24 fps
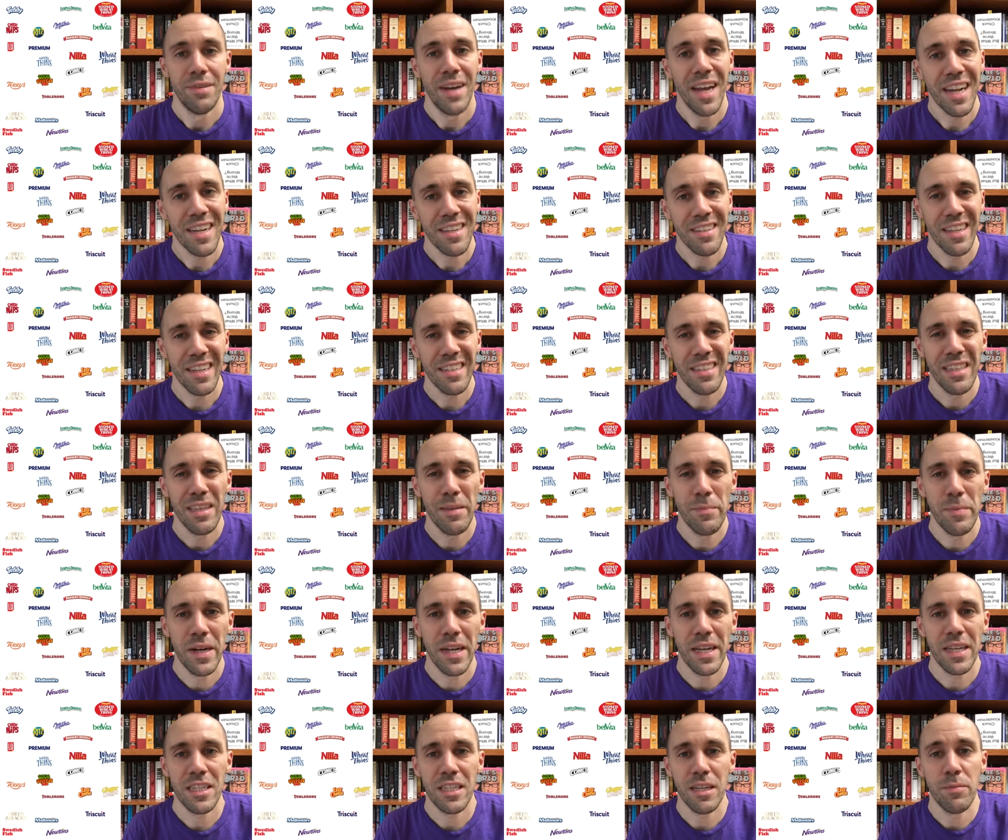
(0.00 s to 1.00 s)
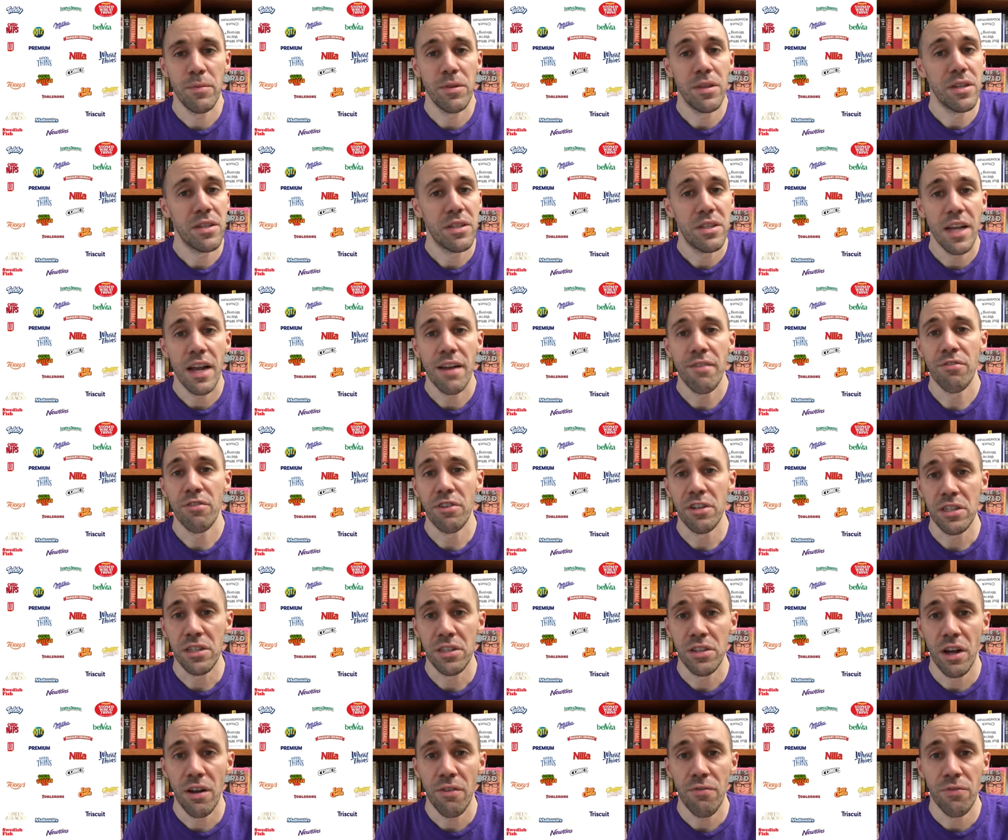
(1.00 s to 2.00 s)
Next, let's eliminate some of the savory
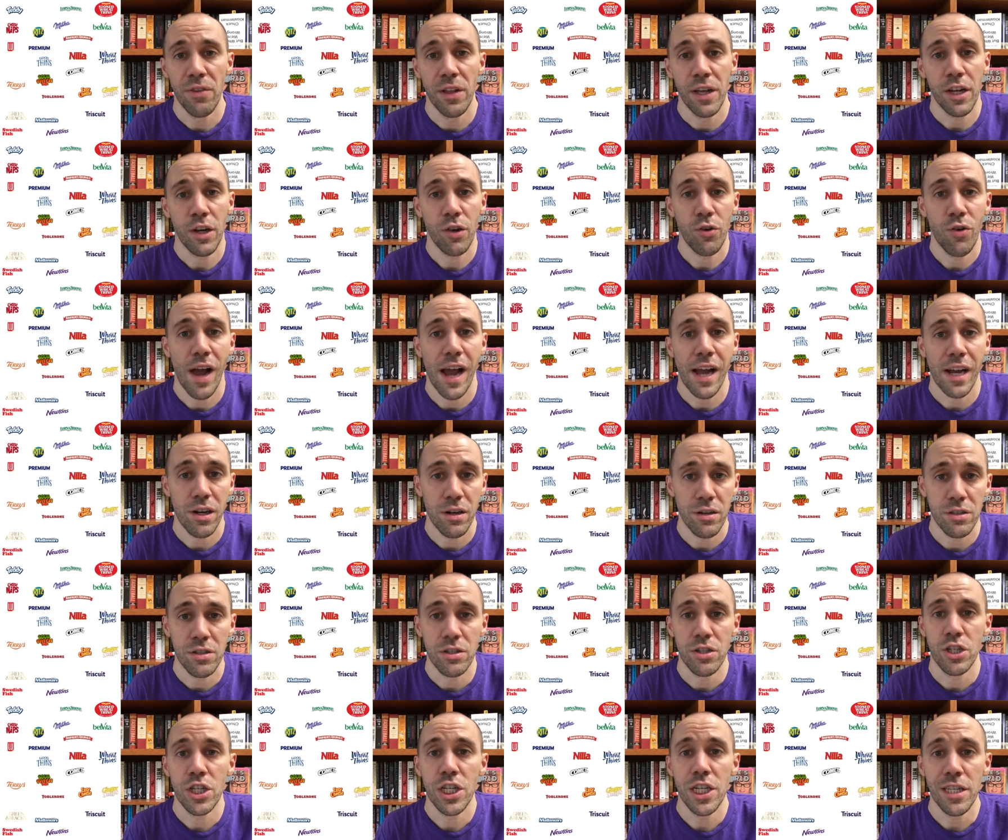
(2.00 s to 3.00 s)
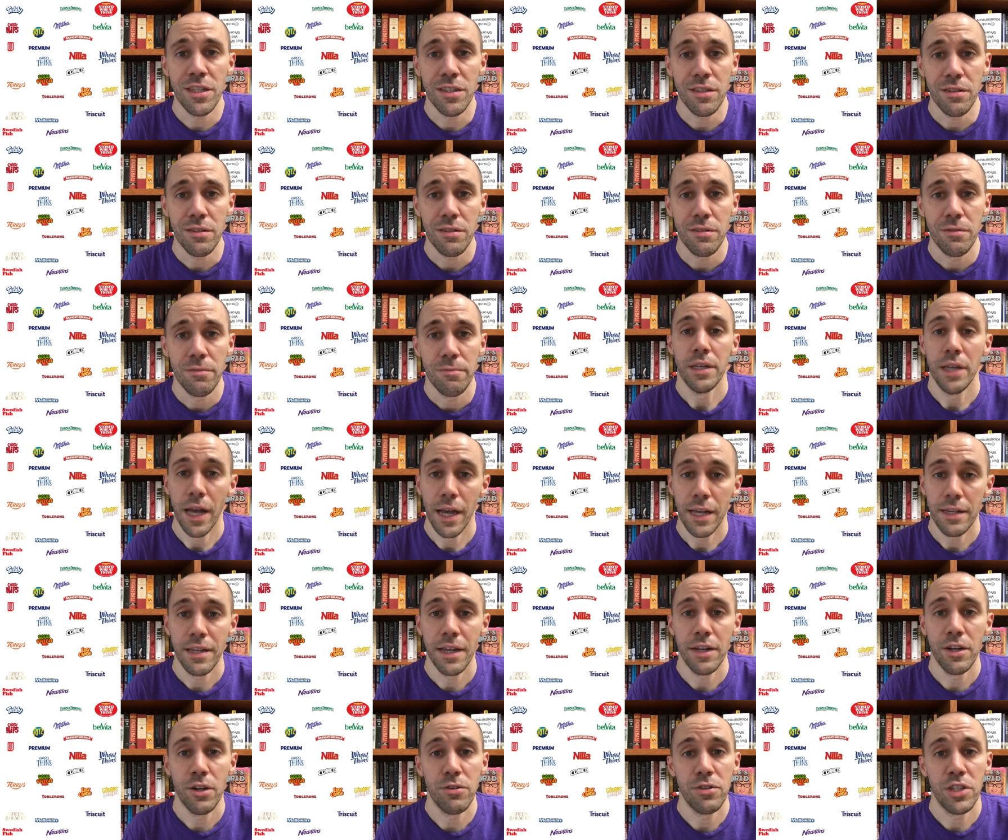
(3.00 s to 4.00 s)
stuff like crackers and cheeses.
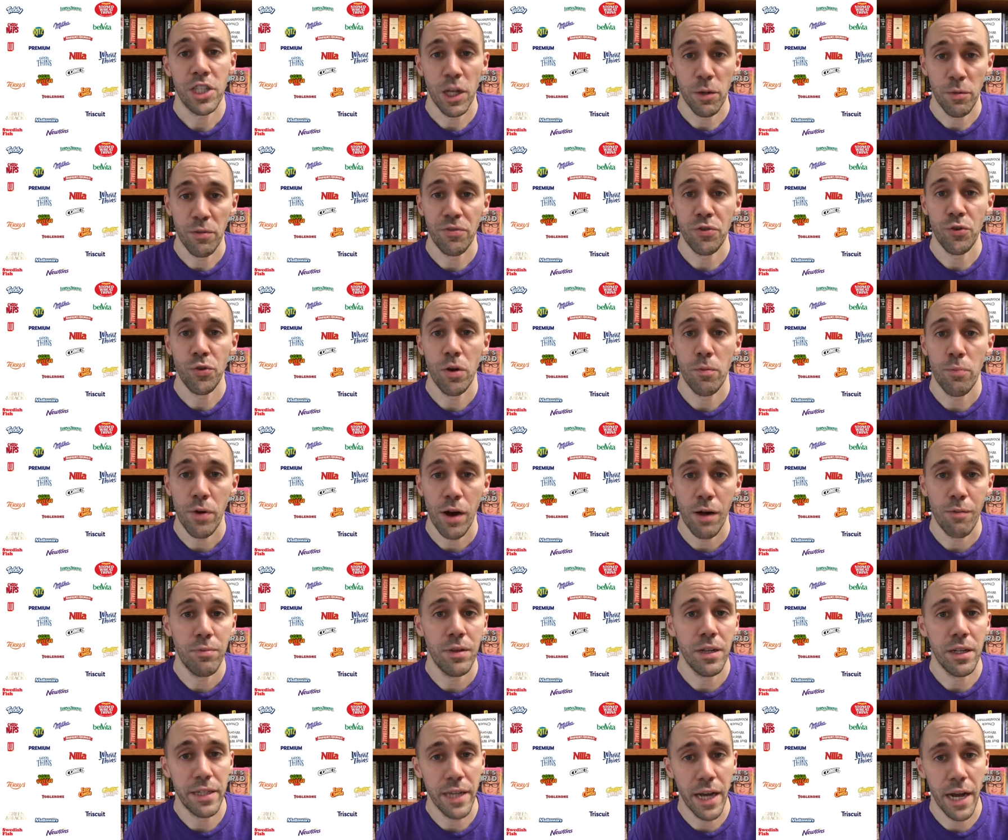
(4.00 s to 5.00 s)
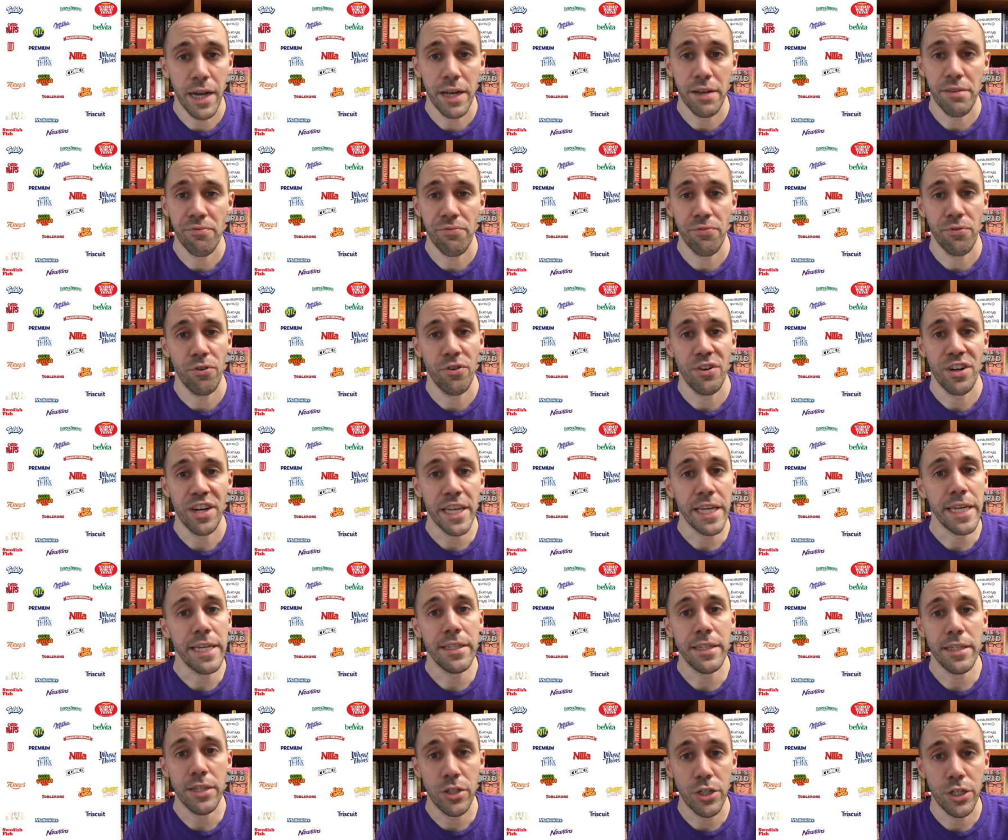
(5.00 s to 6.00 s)
Yes, I know some of you are probably dying for an
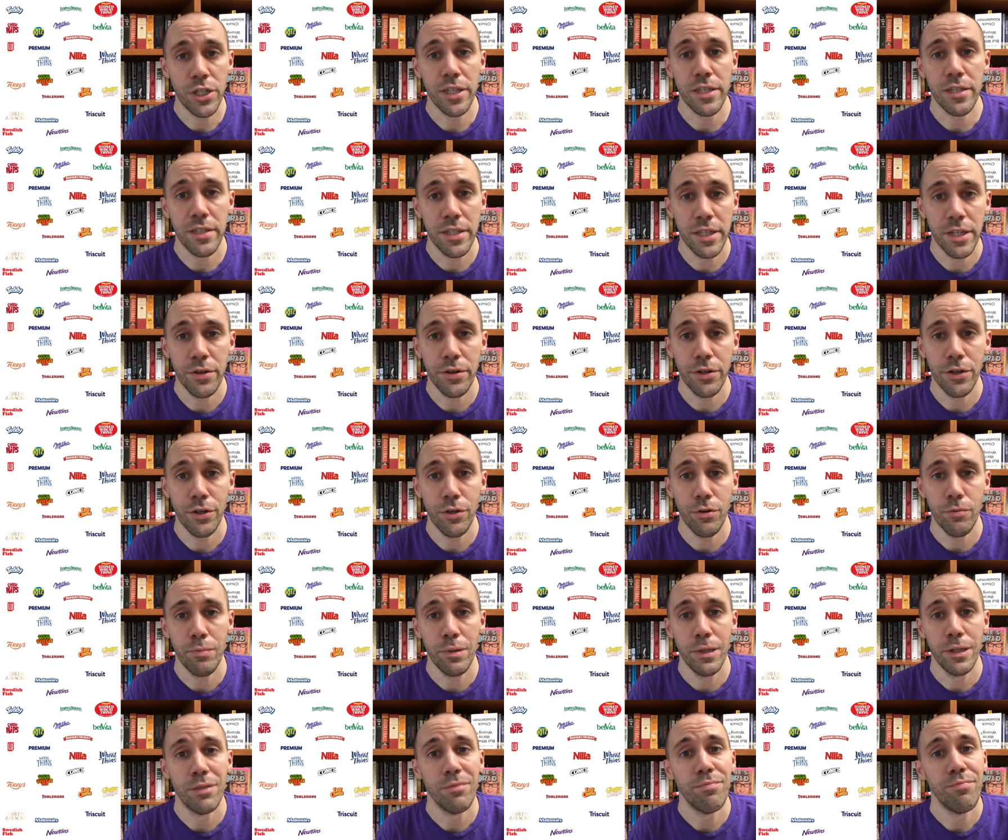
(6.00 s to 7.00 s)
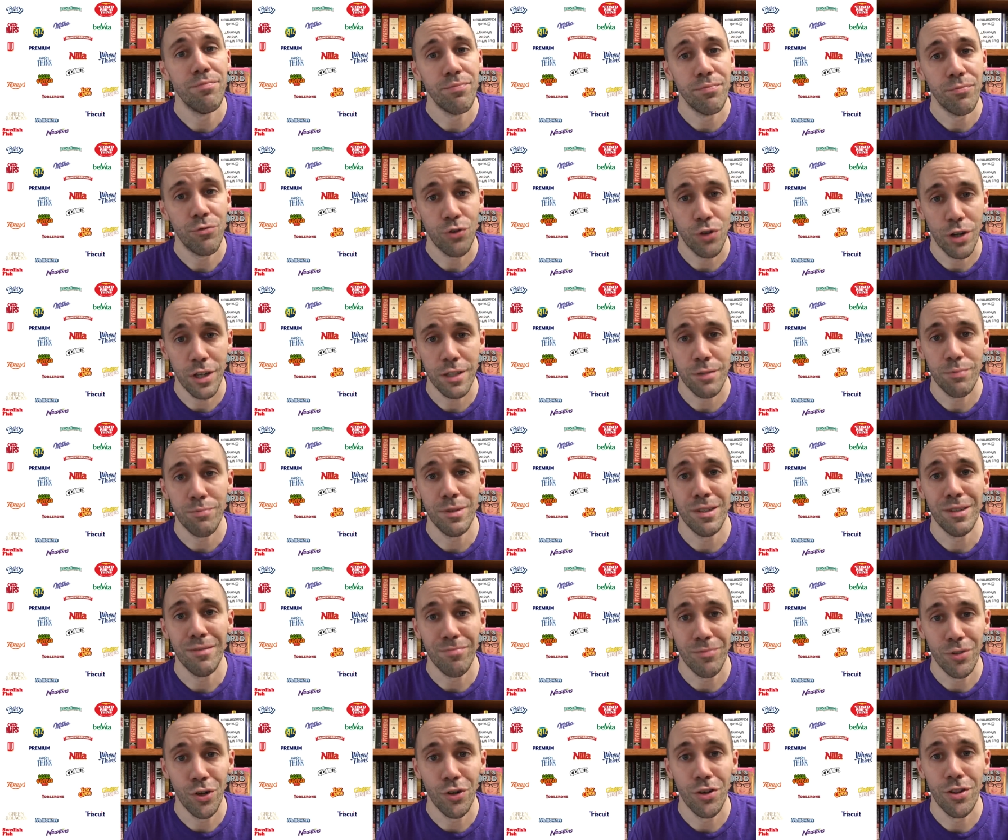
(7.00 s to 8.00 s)
easy cheese cereal, but trust
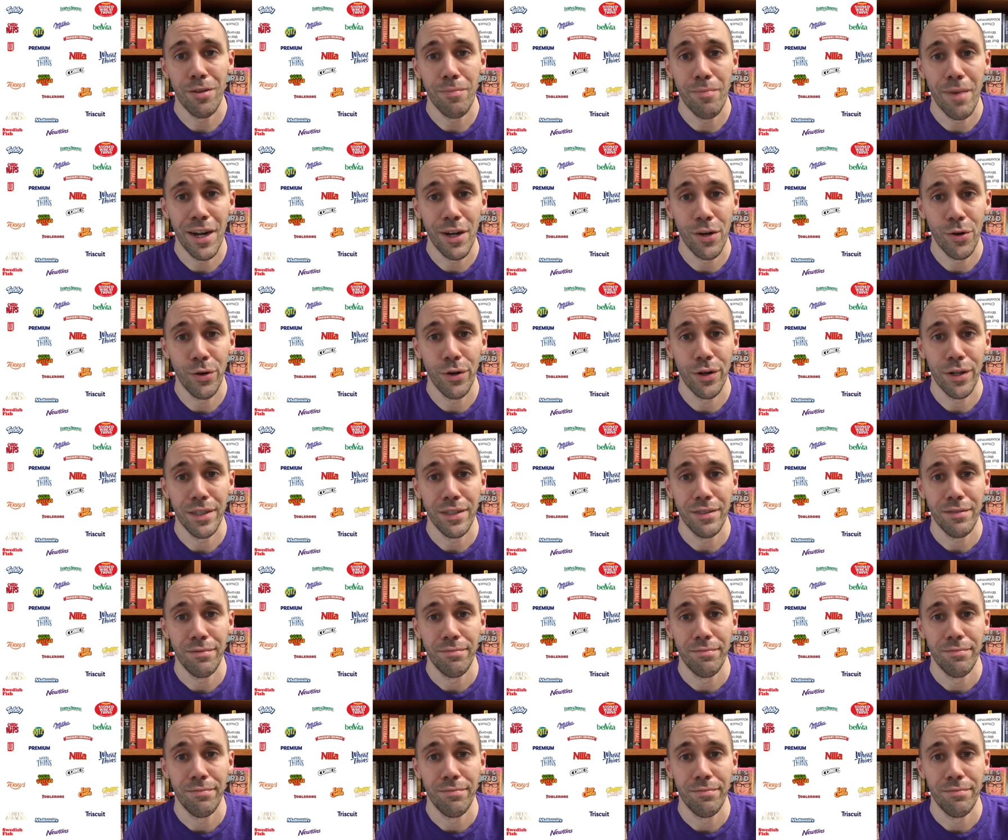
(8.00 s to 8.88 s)
me, you're in the minority.